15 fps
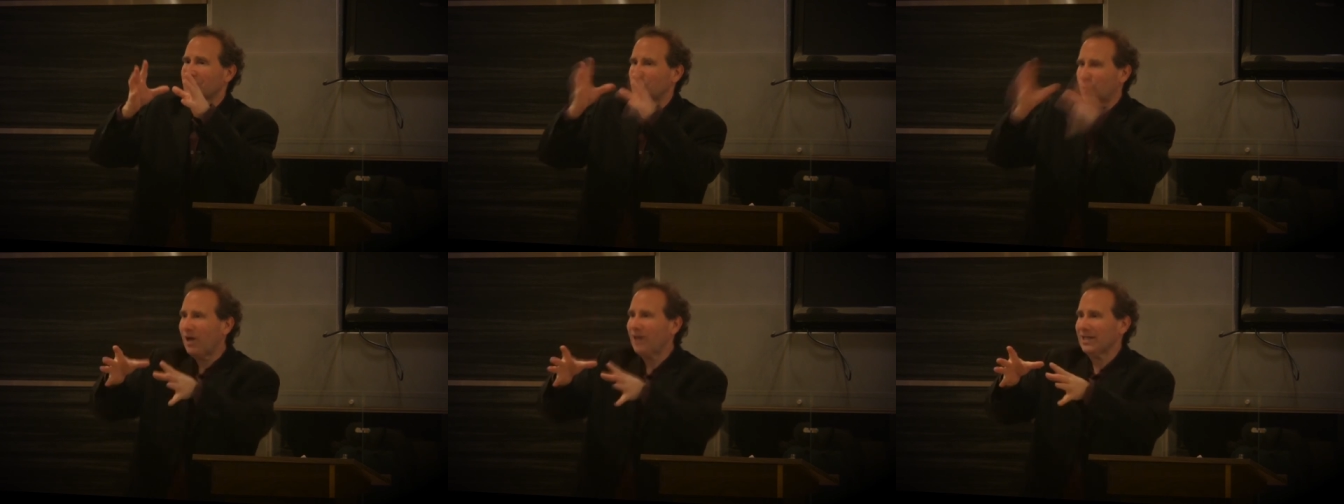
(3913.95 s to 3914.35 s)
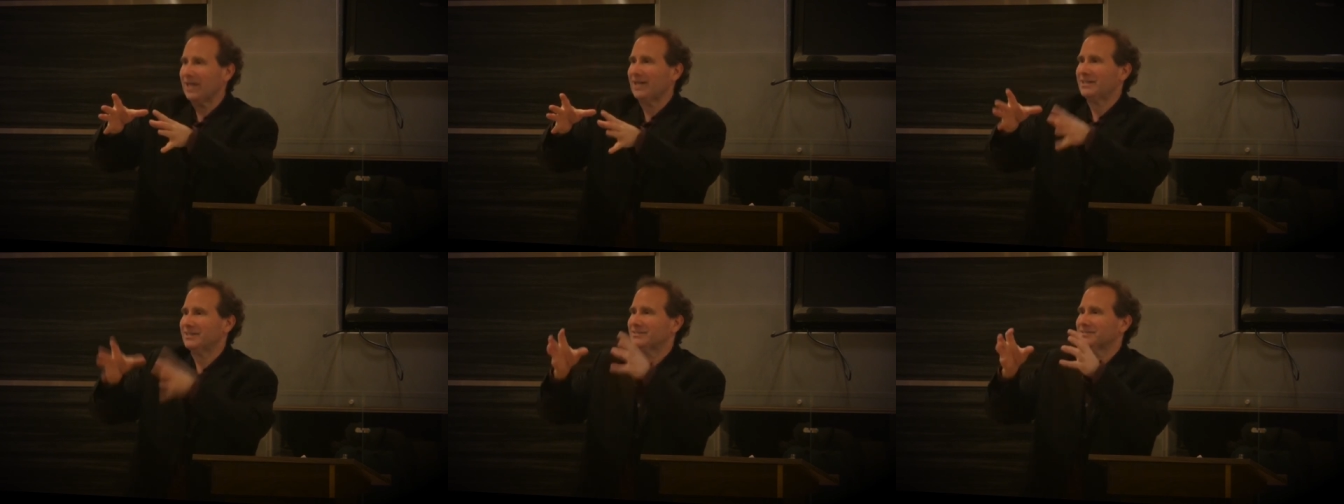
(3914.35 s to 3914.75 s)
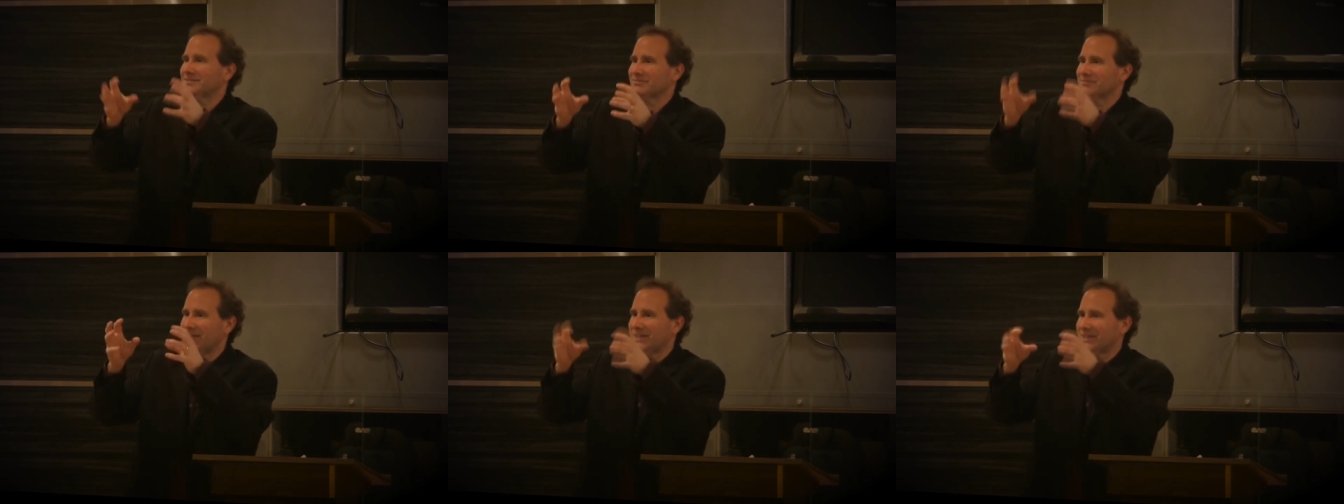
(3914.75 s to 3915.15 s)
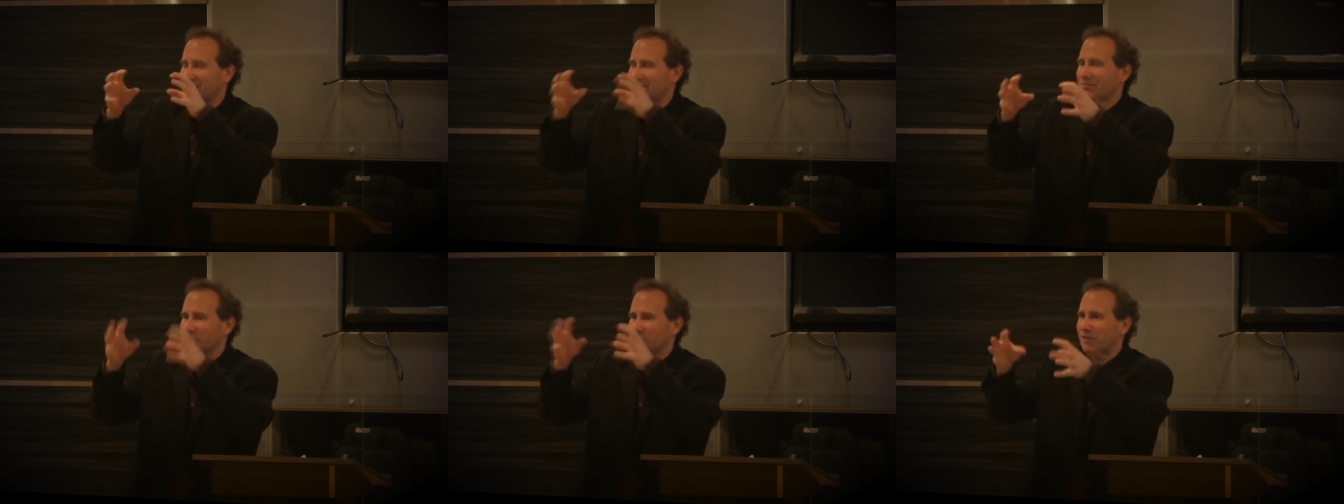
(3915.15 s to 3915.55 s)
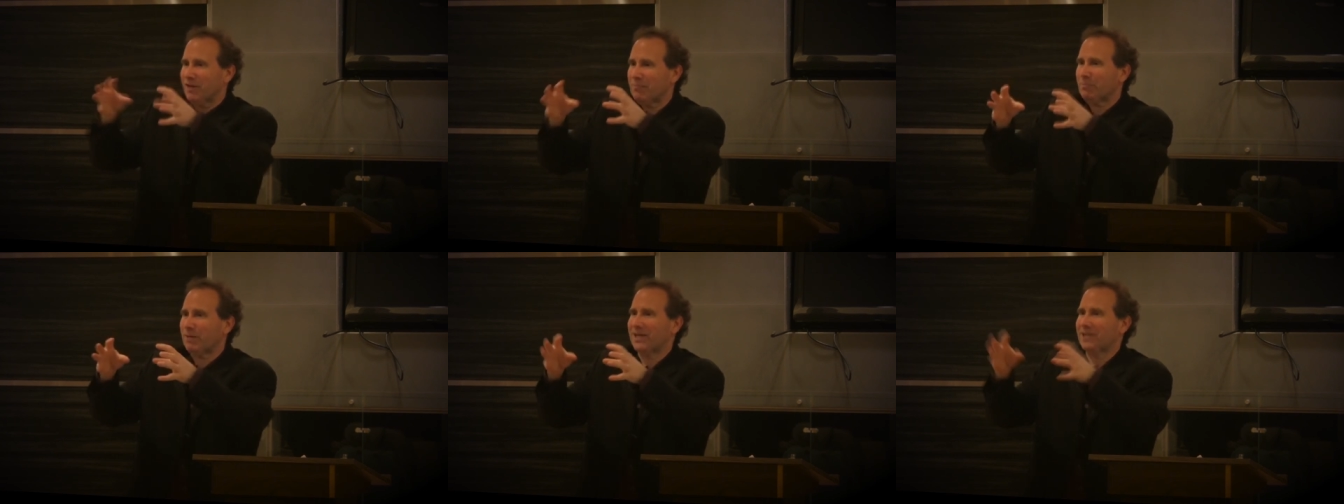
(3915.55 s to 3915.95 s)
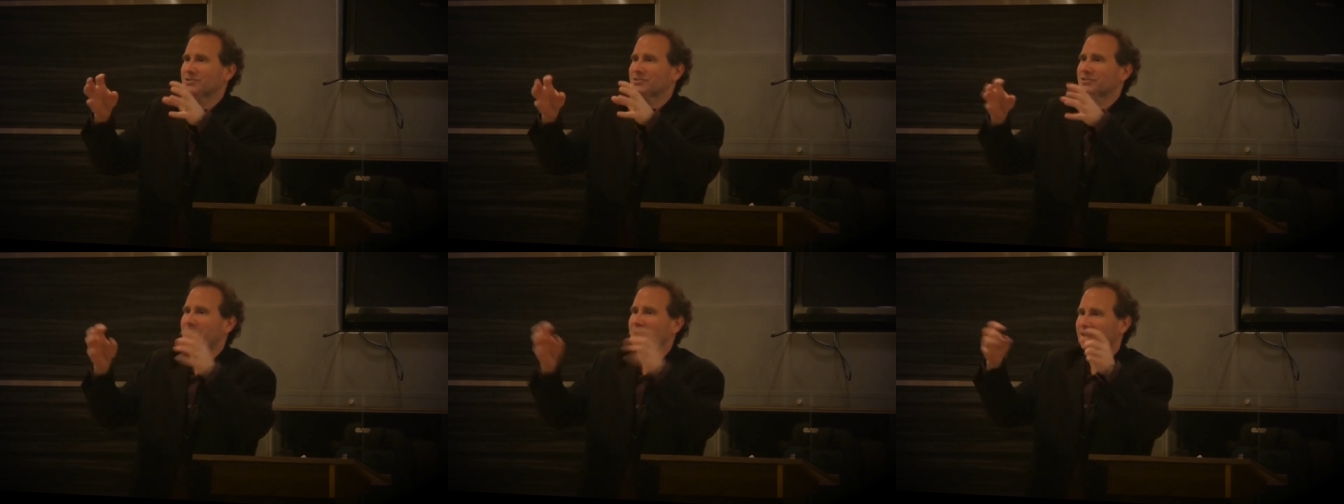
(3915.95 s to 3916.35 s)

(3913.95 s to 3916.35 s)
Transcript: Twilight, right? It was vampires.